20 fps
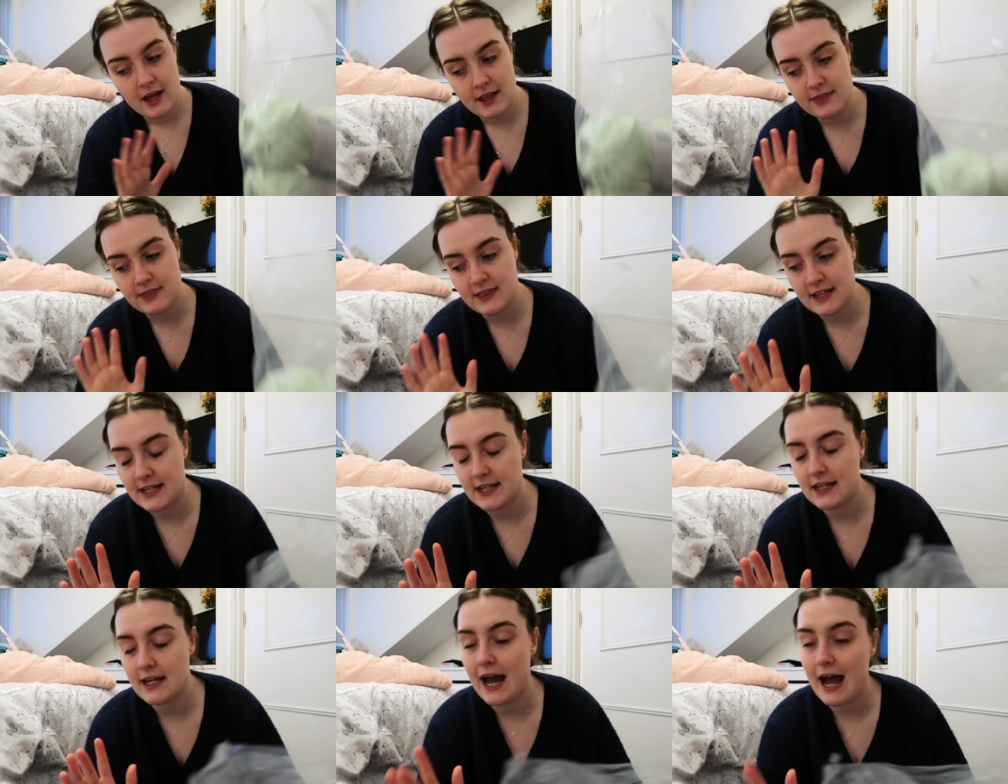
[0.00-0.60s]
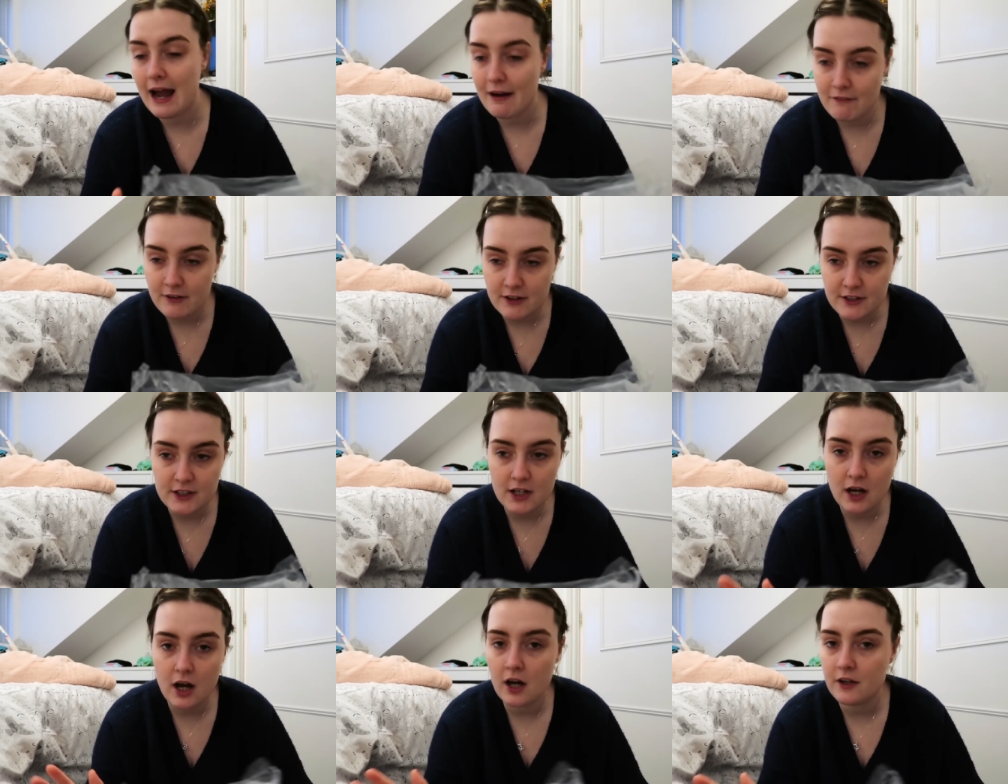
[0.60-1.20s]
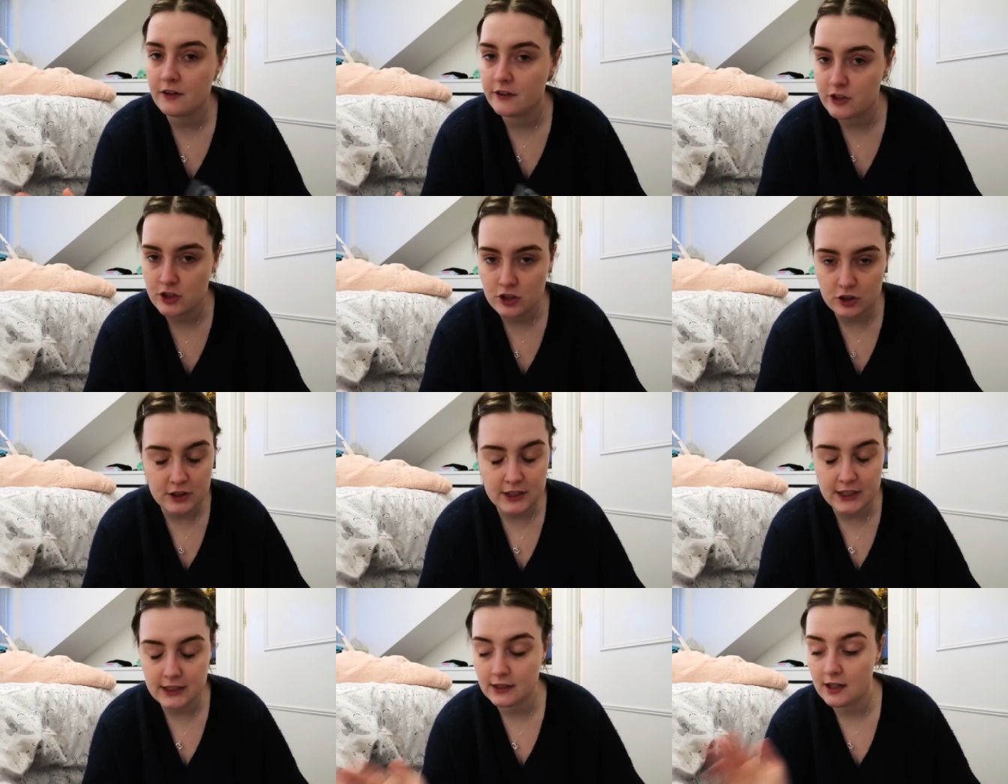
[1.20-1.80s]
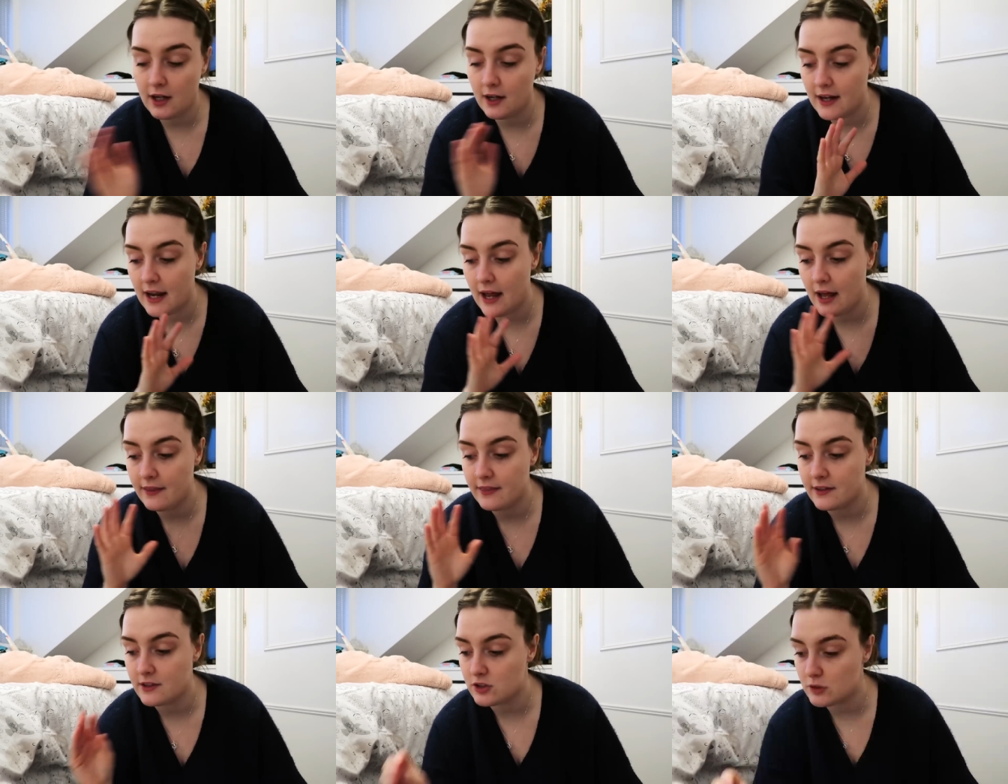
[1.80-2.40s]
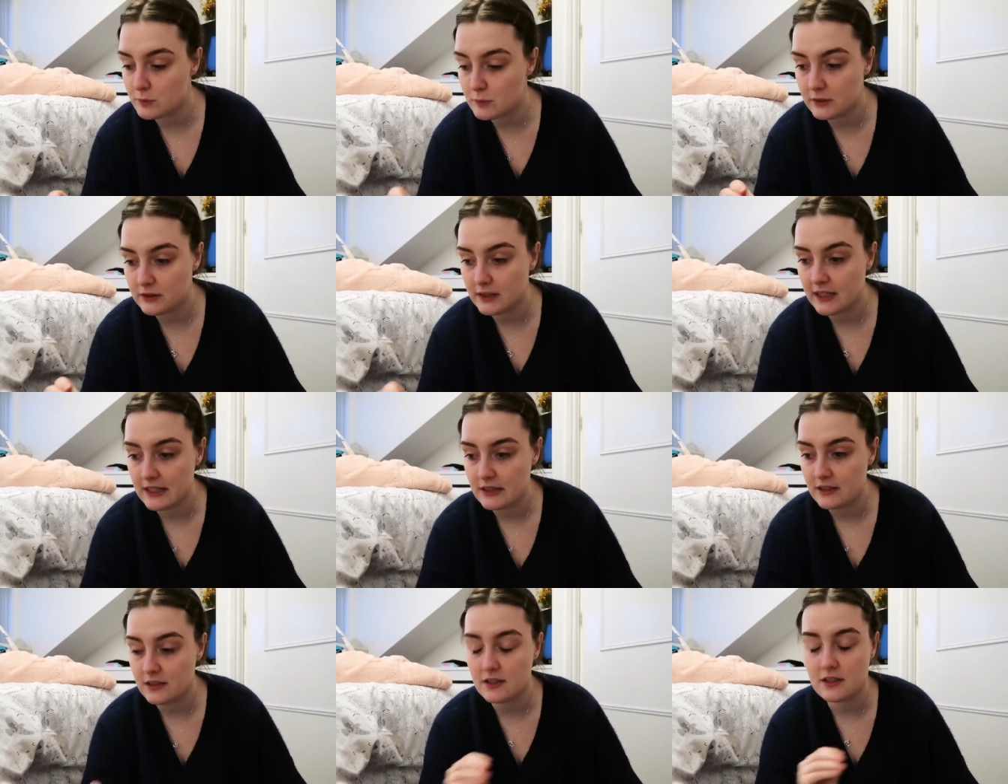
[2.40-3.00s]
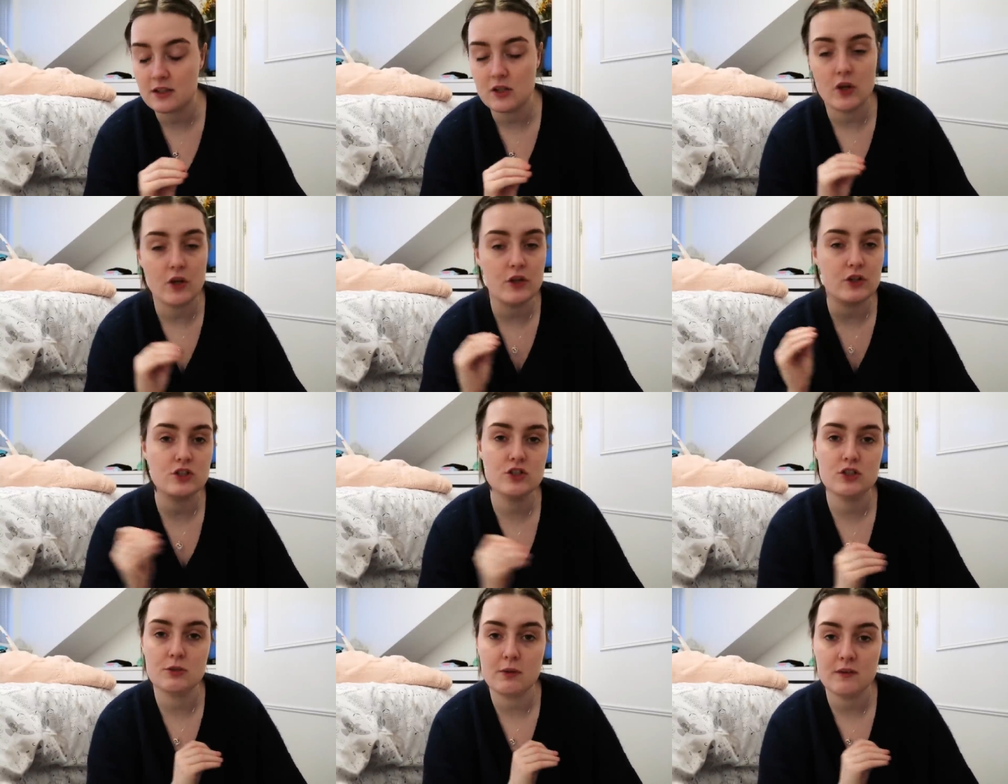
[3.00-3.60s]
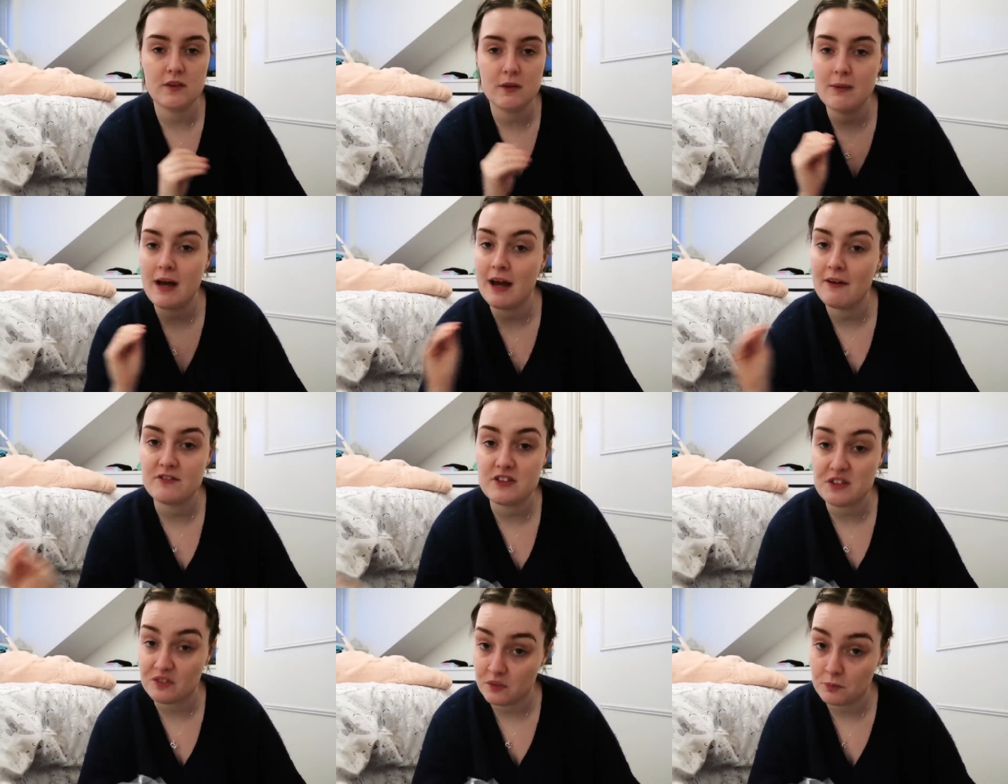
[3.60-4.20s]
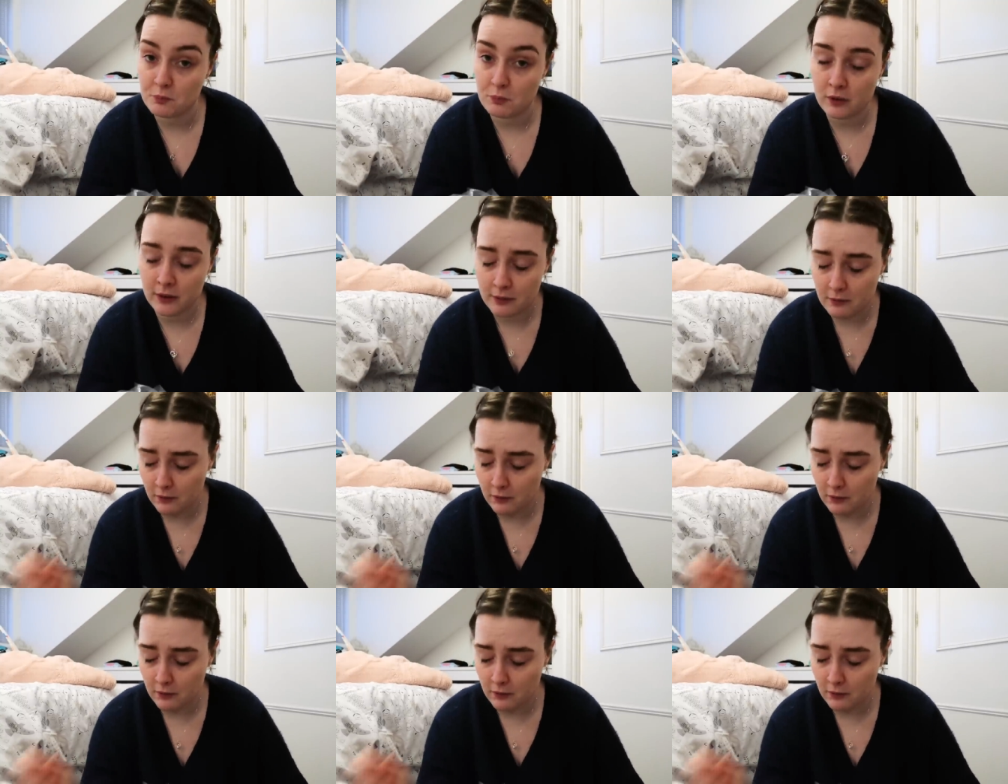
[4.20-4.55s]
the aran yarn the chunky yarn and the double knit some of them have different